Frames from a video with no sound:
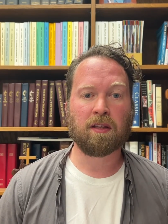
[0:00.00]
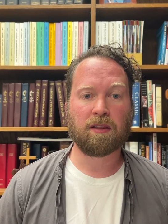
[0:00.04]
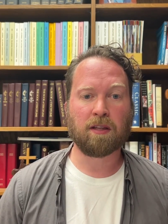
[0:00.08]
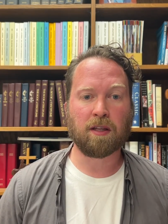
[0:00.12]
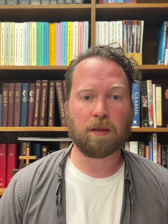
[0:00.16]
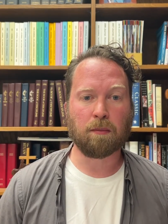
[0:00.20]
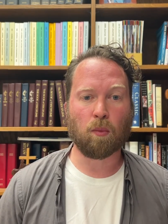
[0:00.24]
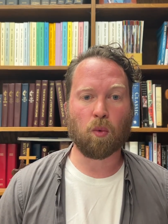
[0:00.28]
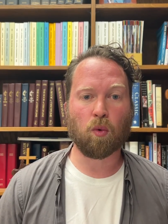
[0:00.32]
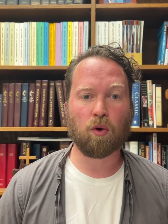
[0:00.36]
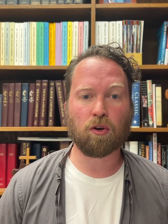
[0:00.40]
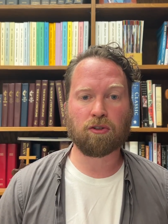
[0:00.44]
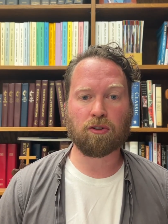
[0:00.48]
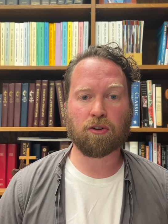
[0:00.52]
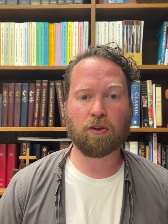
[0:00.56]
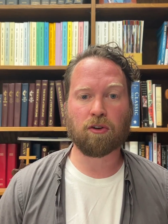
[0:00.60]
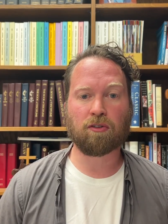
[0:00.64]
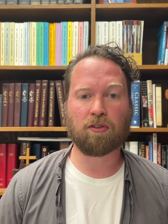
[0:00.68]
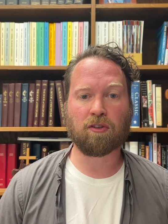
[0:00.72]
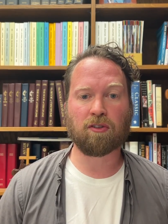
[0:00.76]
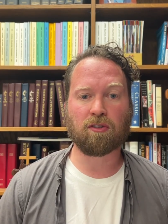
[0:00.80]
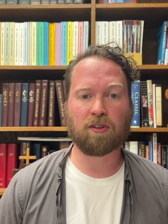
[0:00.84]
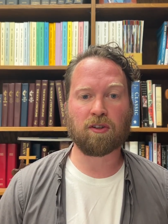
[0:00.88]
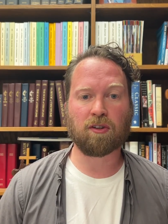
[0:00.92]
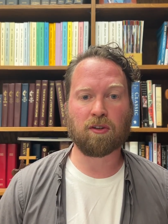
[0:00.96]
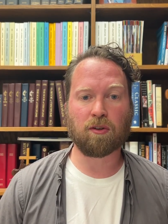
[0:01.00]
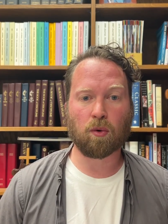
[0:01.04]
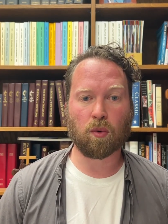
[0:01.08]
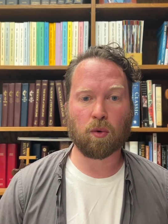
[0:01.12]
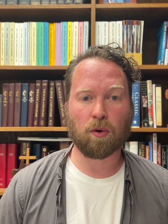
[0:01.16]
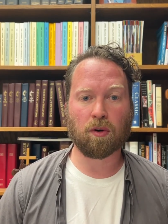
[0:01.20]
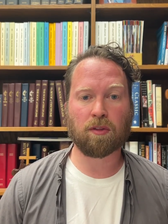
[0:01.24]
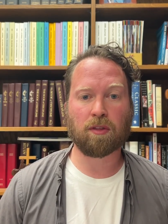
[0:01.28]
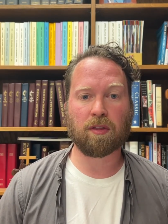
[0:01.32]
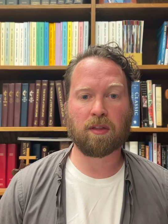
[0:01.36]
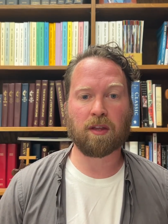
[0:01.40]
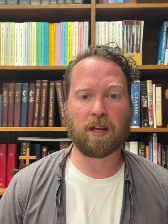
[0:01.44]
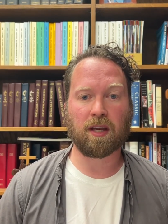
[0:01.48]
then more churches in
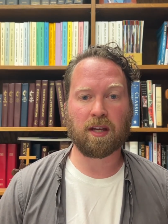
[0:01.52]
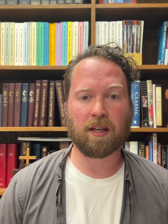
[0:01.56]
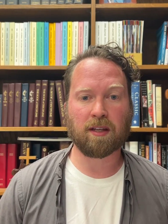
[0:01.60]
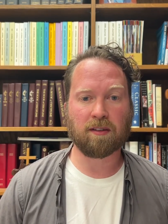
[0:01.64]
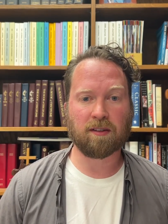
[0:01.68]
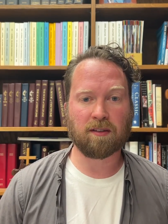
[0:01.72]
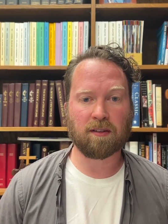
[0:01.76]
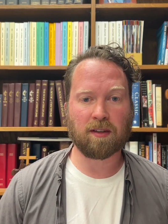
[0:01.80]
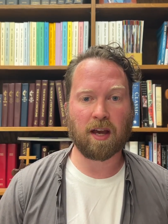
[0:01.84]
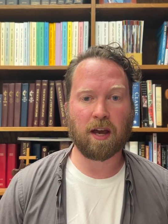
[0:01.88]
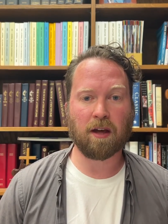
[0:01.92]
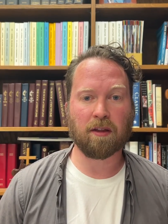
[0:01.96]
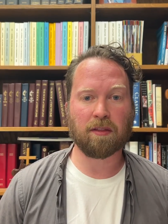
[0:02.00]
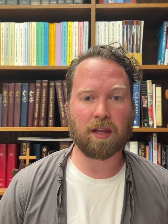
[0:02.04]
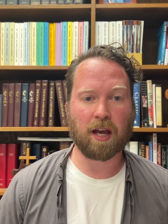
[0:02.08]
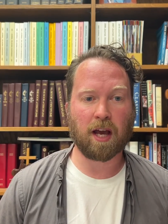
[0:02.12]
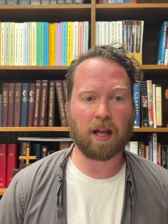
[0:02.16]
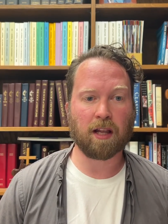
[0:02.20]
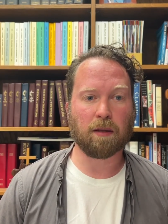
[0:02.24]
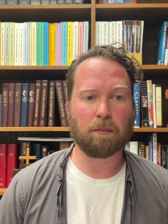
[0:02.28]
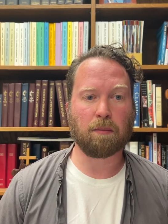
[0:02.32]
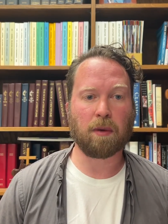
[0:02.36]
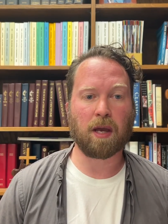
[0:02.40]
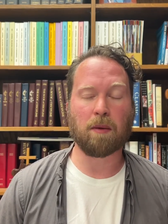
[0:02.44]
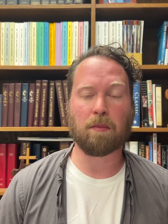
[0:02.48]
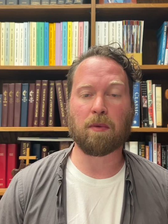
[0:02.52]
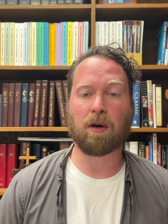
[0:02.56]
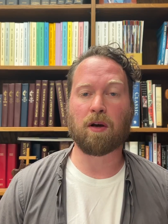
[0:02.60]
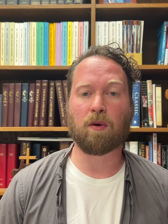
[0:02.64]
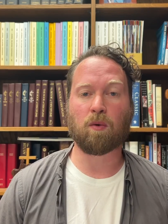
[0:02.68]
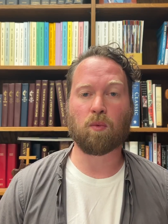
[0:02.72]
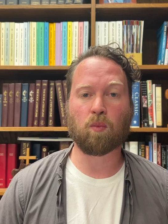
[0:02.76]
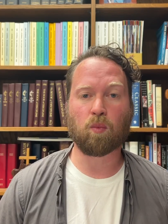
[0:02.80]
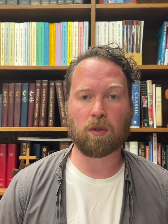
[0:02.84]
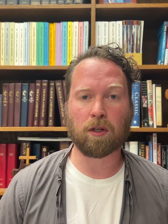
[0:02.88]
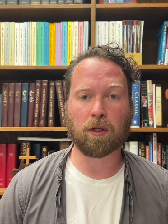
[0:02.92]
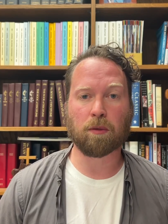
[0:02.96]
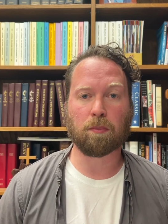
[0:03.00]
North and South
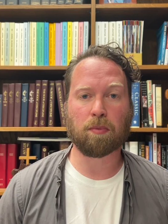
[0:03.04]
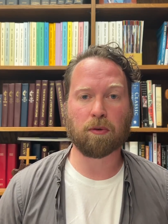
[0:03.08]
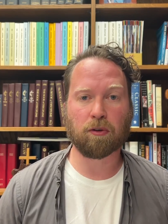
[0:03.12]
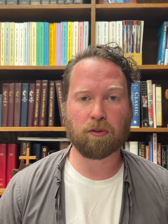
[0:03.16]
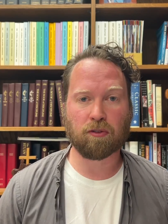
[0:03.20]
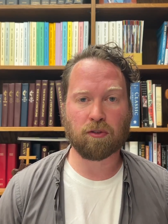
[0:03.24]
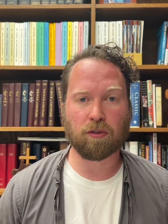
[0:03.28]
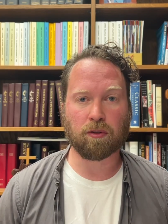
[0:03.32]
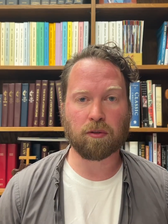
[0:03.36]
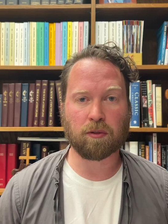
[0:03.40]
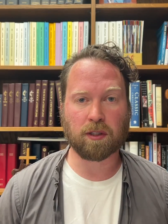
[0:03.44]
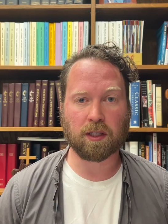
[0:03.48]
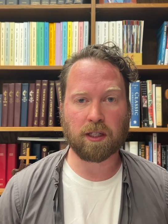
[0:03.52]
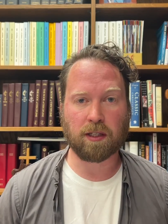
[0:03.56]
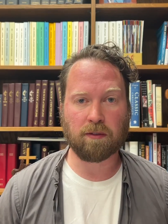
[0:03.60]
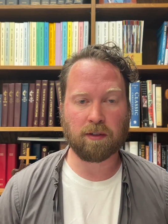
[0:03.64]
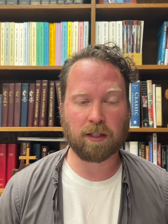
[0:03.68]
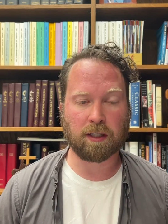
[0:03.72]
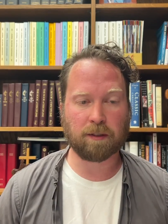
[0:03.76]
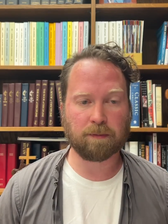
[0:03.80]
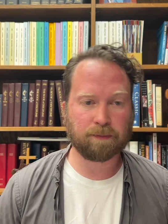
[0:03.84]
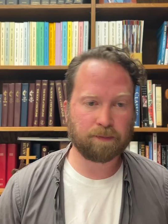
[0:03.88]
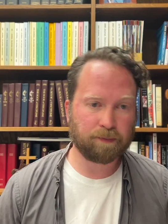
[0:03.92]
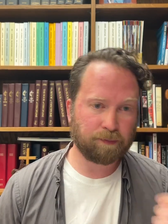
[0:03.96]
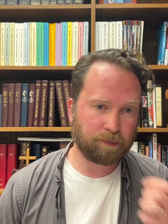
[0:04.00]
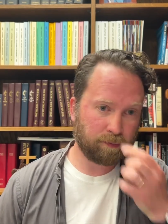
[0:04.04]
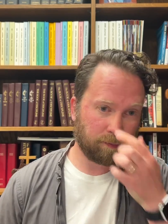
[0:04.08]
Alabama will pursue leaving.